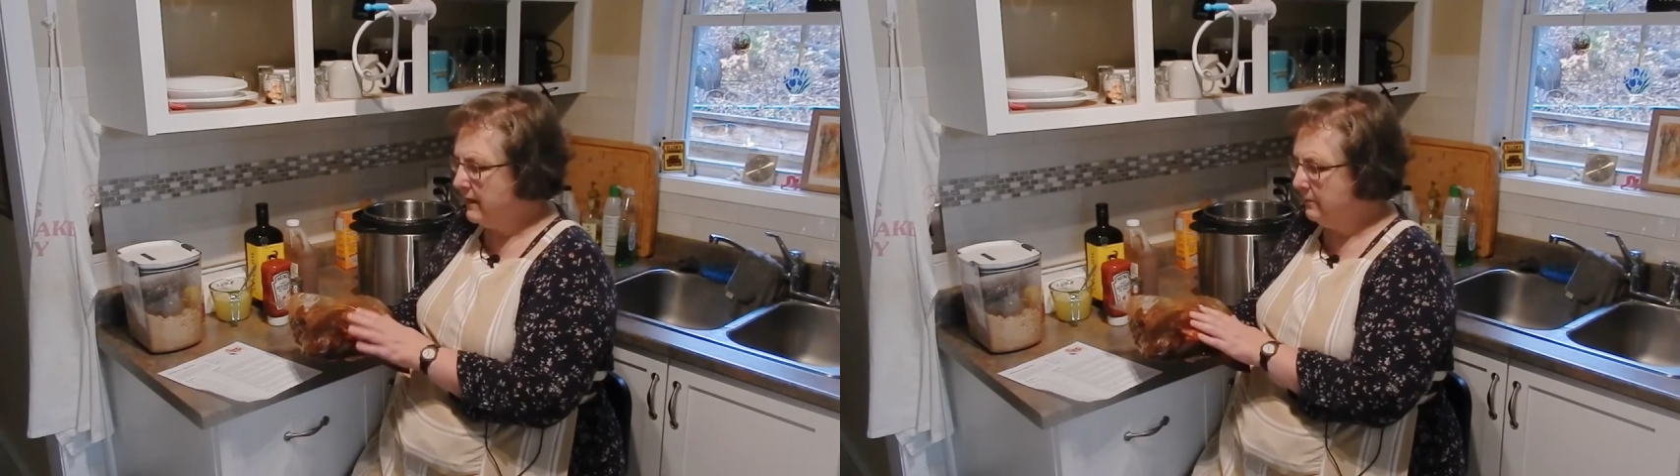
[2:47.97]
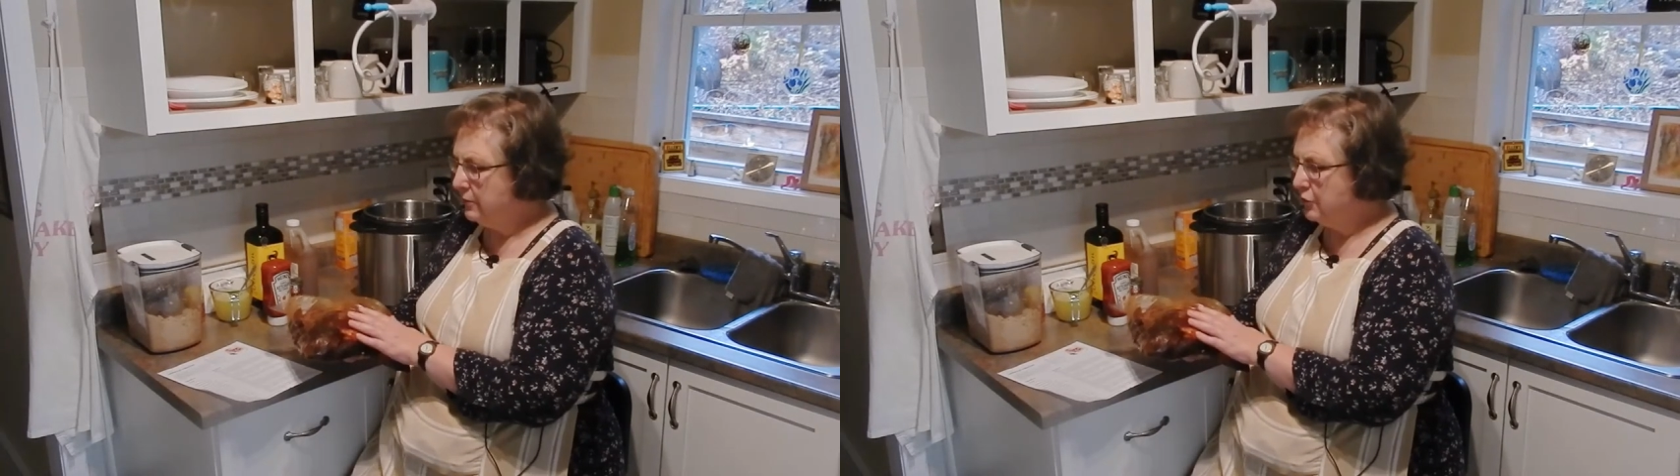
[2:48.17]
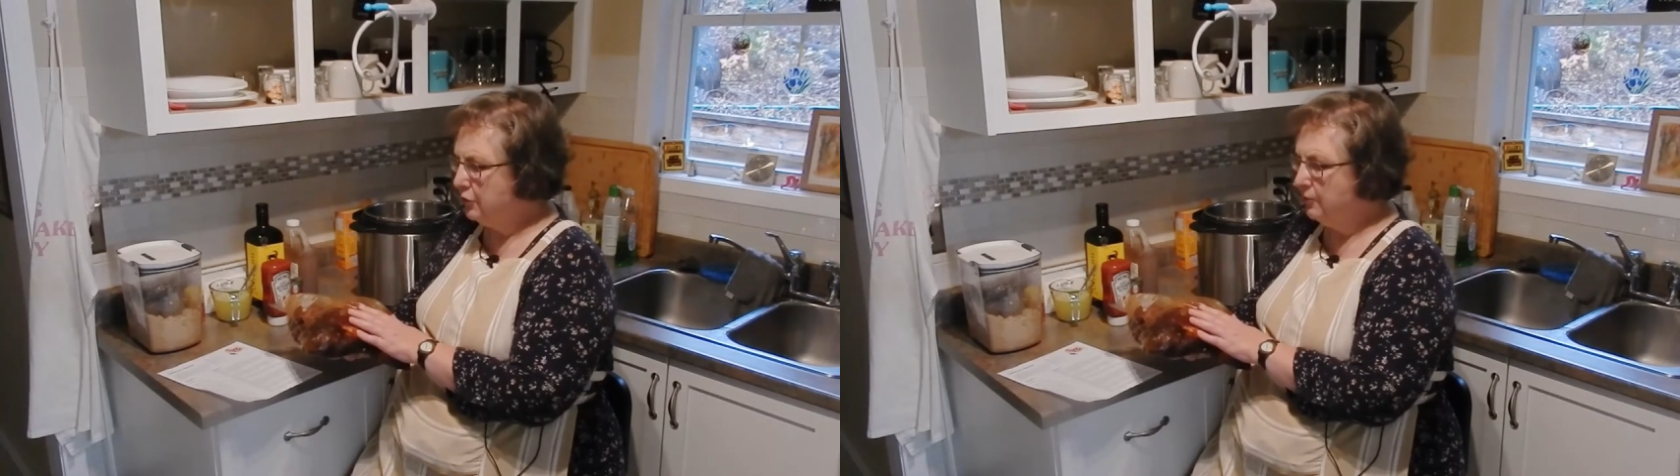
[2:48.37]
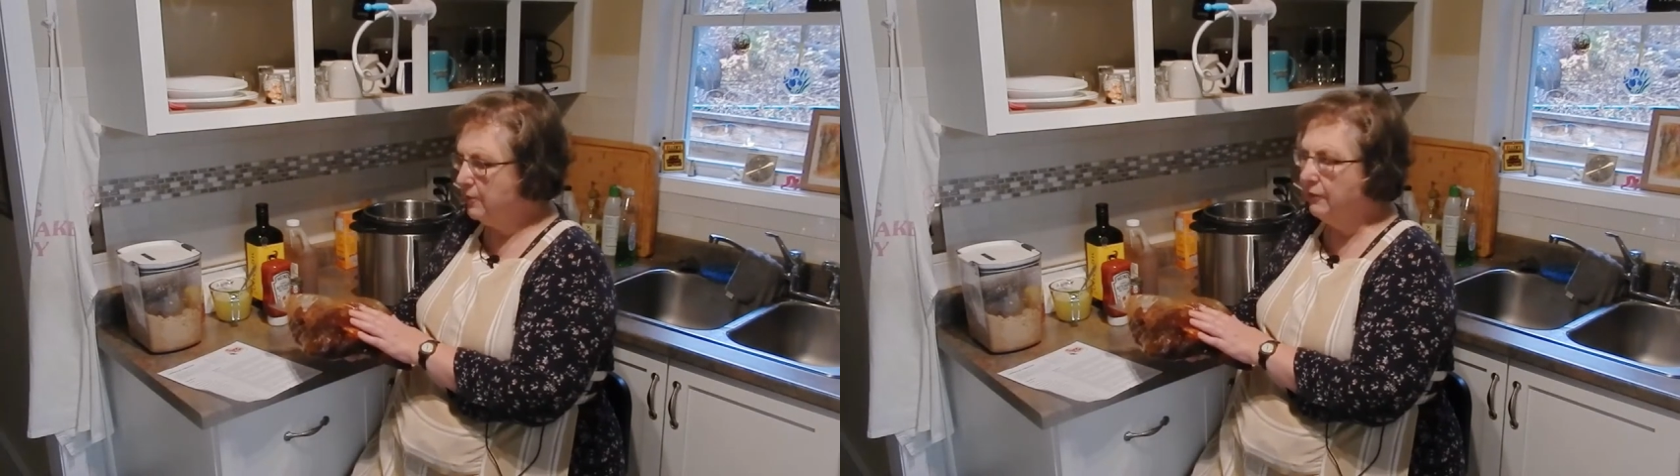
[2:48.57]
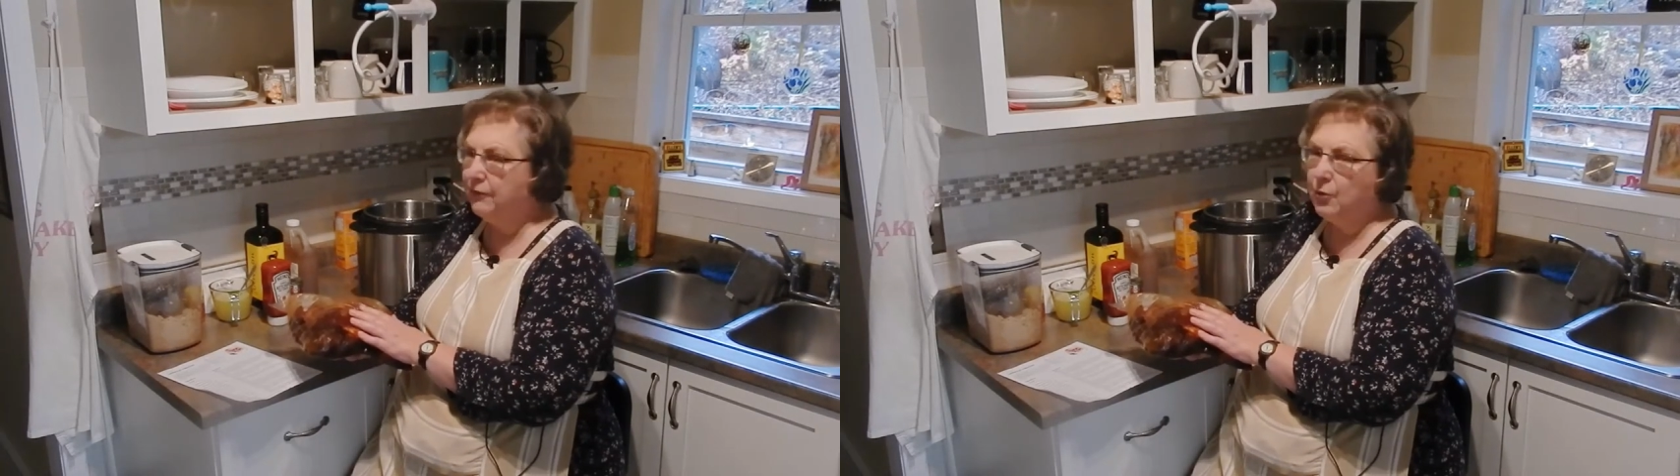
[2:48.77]
temperature
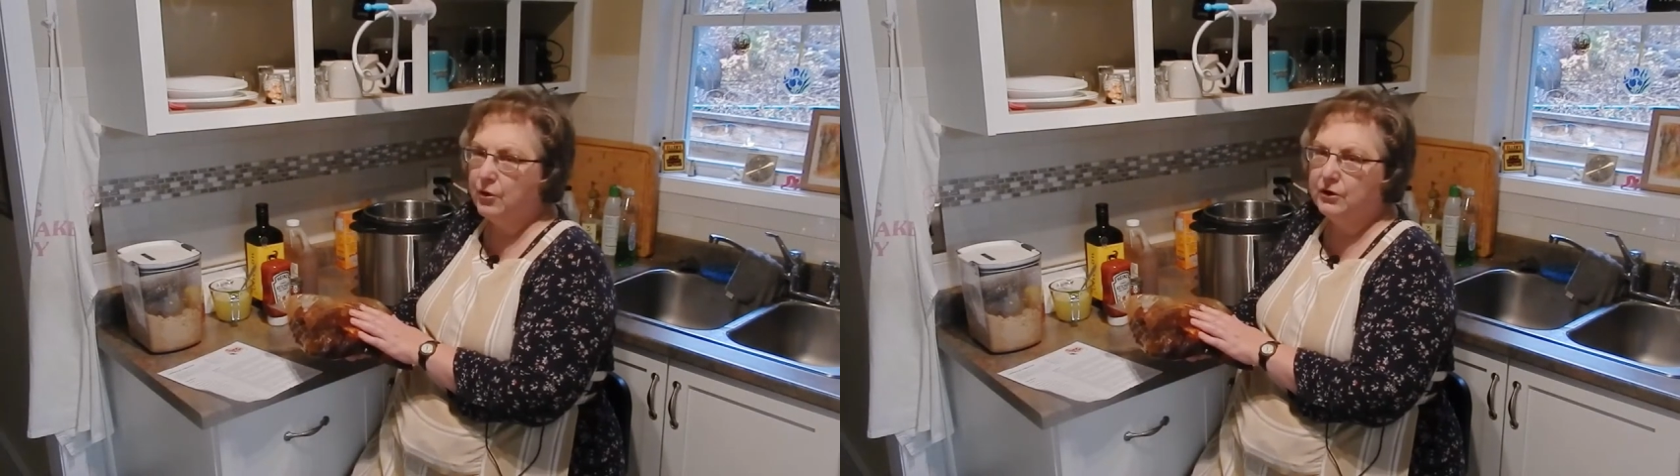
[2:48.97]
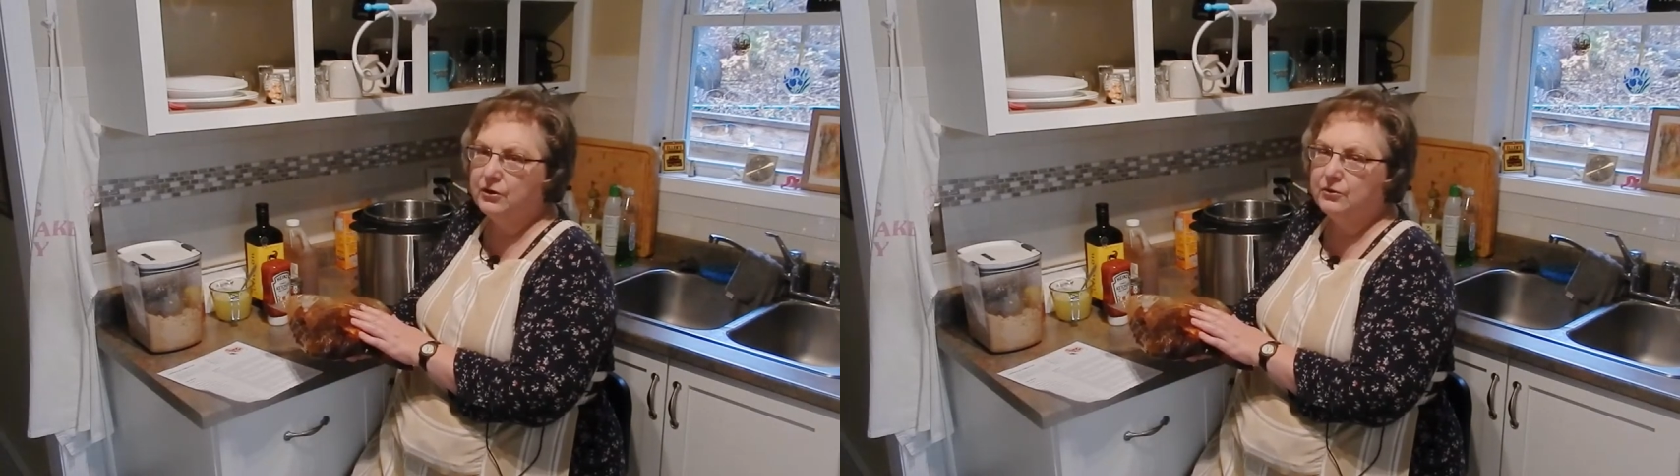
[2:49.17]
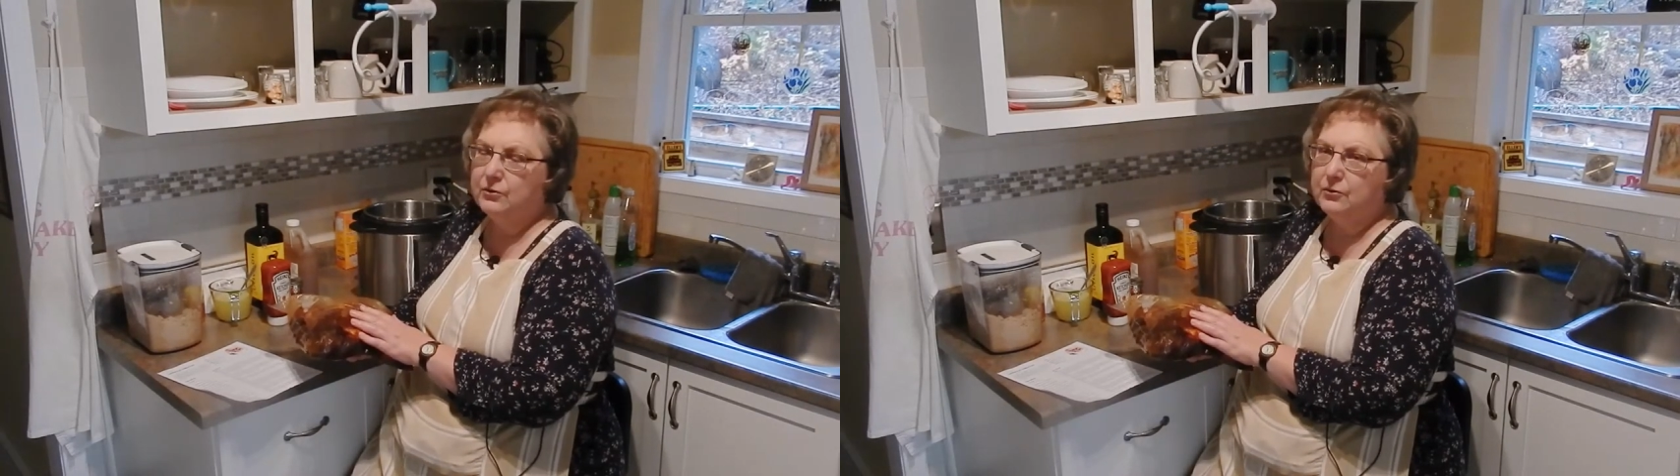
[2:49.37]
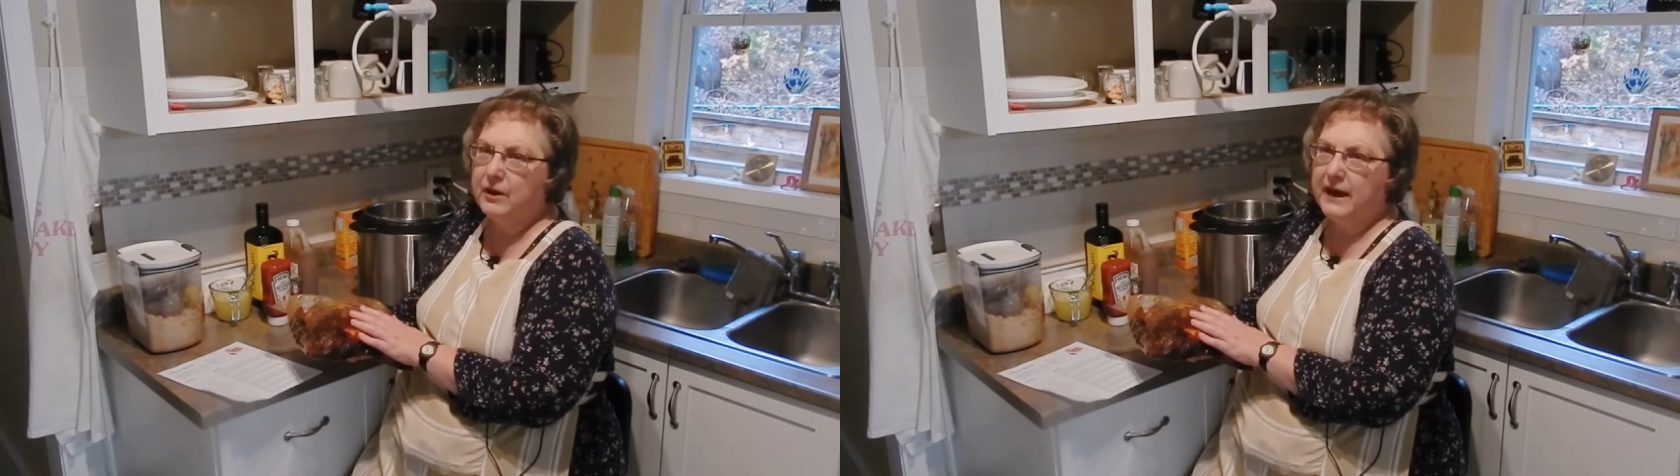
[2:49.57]
before you